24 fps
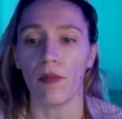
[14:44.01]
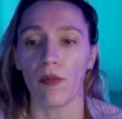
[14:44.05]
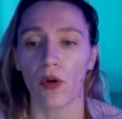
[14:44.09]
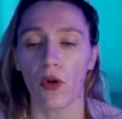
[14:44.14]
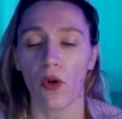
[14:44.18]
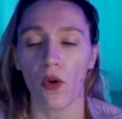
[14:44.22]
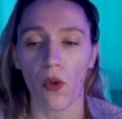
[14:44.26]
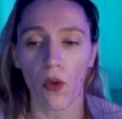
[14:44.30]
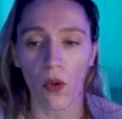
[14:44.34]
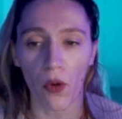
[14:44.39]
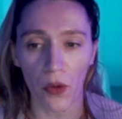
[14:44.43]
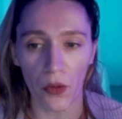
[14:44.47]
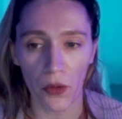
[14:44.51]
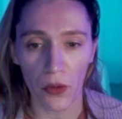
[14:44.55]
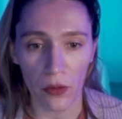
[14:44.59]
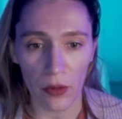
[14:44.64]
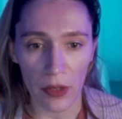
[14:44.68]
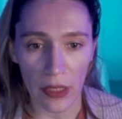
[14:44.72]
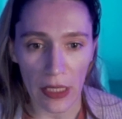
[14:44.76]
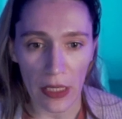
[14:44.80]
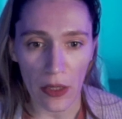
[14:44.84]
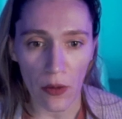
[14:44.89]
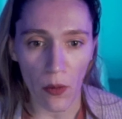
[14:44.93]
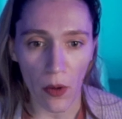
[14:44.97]

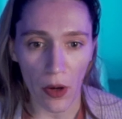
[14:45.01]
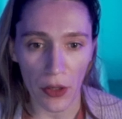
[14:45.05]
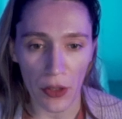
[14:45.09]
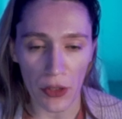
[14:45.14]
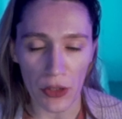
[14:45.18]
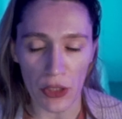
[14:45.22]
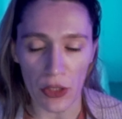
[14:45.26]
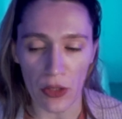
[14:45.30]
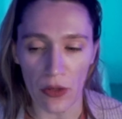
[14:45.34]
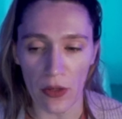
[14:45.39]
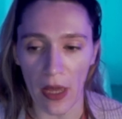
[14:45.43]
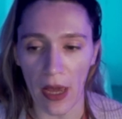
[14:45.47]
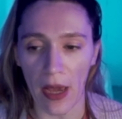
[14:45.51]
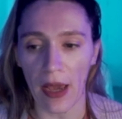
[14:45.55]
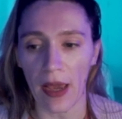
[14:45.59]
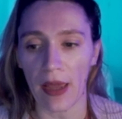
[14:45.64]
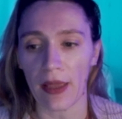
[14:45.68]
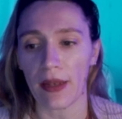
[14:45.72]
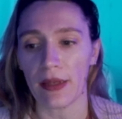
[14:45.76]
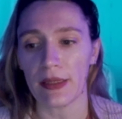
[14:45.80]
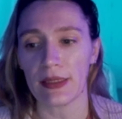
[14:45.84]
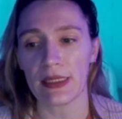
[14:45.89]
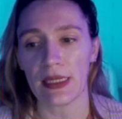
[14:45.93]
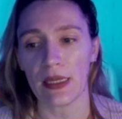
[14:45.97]
quarterly you want to do that
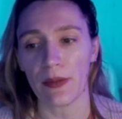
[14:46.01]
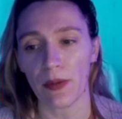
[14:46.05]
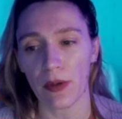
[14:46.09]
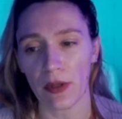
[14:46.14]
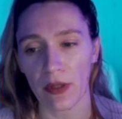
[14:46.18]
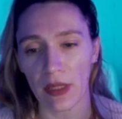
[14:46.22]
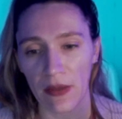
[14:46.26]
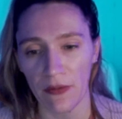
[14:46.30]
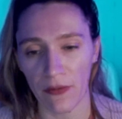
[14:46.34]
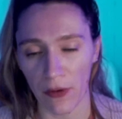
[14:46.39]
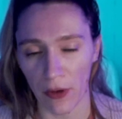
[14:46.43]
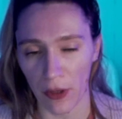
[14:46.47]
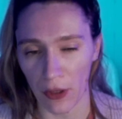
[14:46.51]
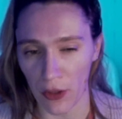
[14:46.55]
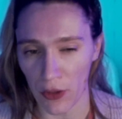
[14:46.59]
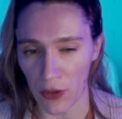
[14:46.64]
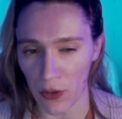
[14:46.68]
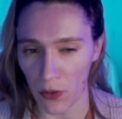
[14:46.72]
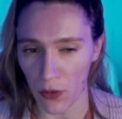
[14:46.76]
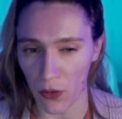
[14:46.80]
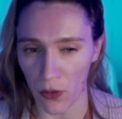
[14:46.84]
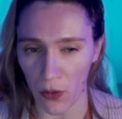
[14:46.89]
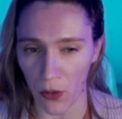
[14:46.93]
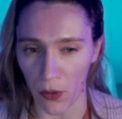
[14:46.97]
typically if you're going to do
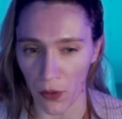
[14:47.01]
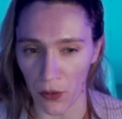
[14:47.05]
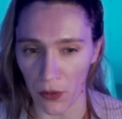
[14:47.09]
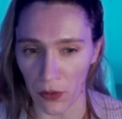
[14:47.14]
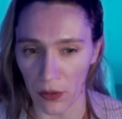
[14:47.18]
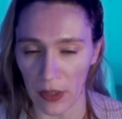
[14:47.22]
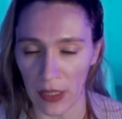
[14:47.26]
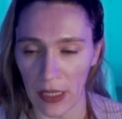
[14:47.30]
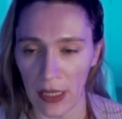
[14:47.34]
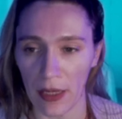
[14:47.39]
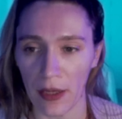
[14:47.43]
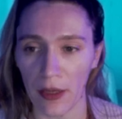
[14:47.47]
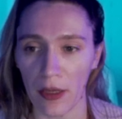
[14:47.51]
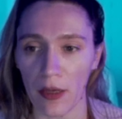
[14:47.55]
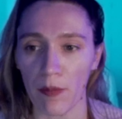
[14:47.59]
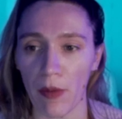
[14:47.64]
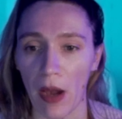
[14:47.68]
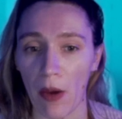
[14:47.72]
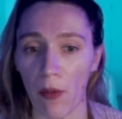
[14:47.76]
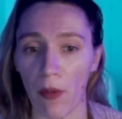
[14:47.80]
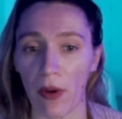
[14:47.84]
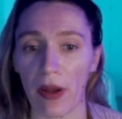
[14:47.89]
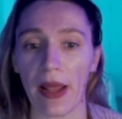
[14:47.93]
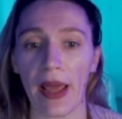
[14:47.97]
it quarterly you
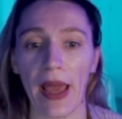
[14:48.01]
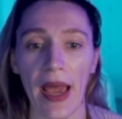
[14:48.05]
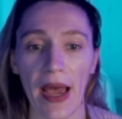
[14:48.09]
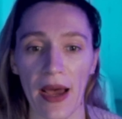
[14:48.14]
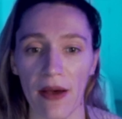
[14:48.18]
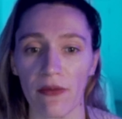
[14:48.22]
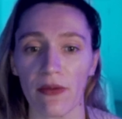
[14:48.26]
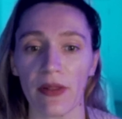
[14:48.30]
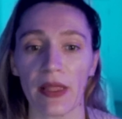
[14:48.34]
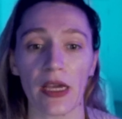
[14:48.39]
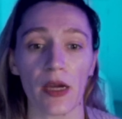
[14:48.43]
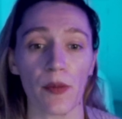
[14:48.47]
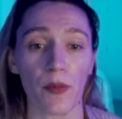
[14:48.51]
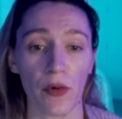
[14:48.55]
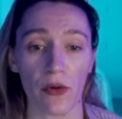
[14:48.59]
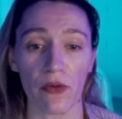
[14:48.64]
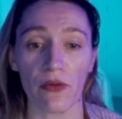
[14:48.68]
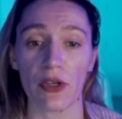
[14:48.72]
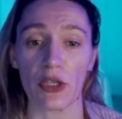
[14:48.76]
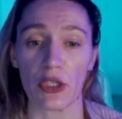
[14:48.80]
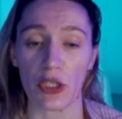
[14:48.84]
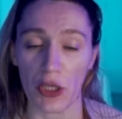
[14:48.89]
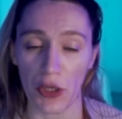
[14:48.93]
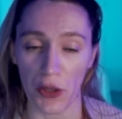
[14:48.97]
might want to have like a
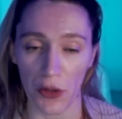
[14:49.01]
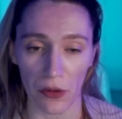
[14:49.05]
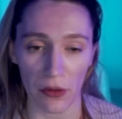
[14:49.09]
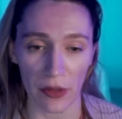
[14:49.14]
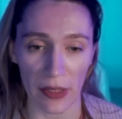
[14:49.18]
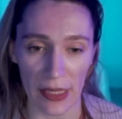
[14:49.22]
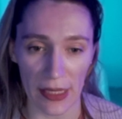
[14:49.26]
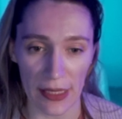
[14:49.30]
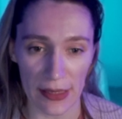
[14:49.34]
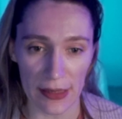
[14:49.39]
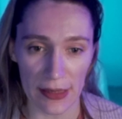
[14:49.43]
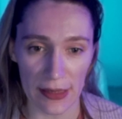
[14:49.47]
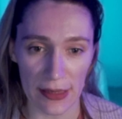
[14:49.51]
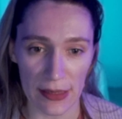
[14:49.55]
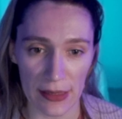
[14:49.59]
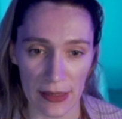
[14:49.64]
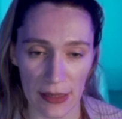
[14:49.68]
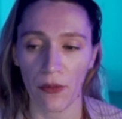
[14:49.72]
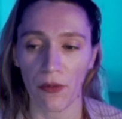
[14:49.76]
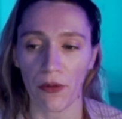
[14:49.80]
provision in your lease